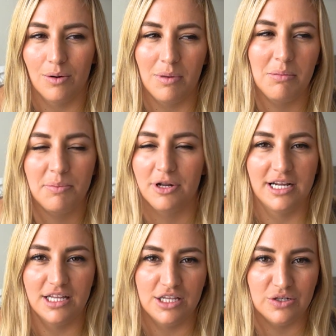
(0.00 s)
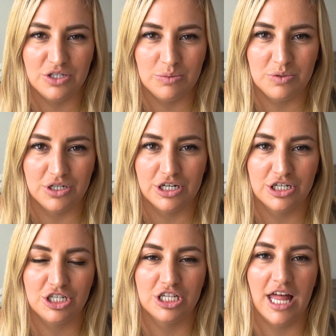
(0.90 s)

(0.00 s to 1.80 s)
or maybe putting in the YouTube search,